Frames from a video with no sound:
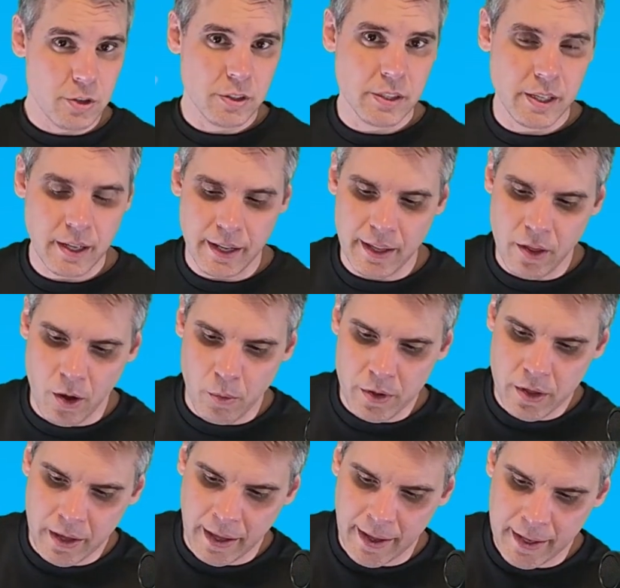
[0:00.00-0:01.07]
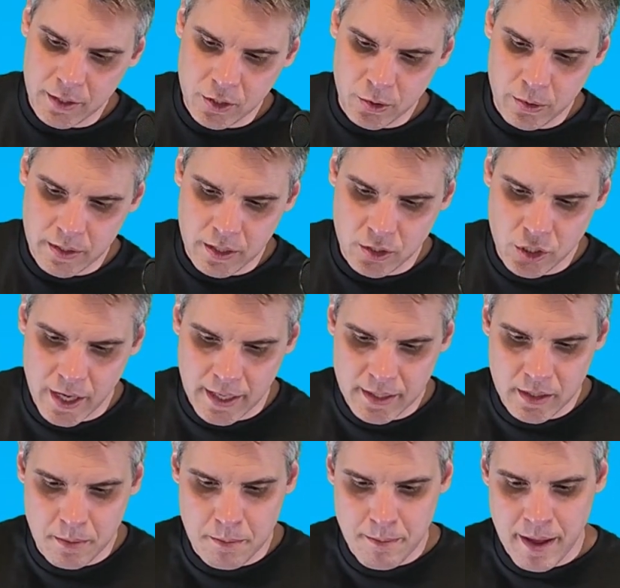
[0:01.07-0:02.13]
Interestingly though, what you can't do is
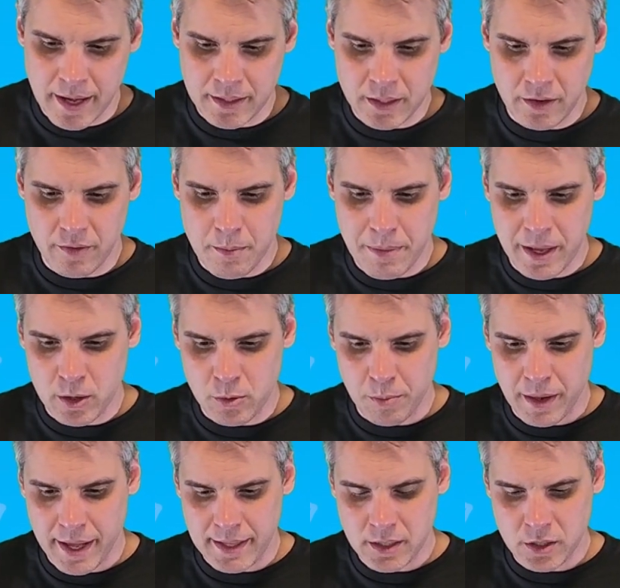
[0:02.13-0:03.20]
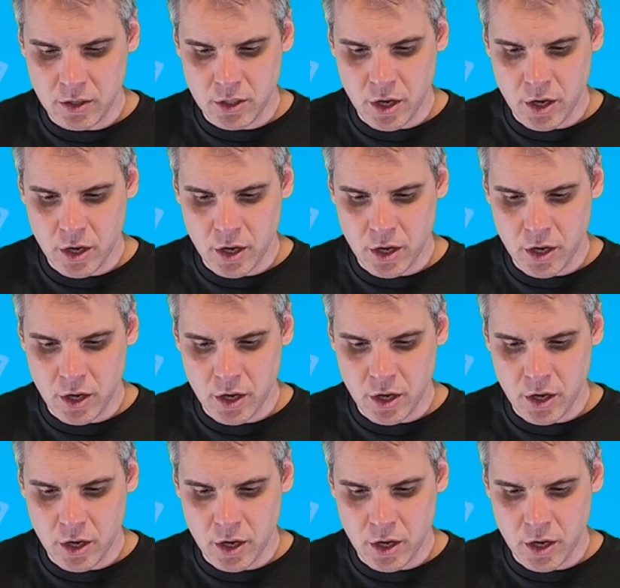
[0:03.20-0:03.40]
adjust the mounting of the pedal plate.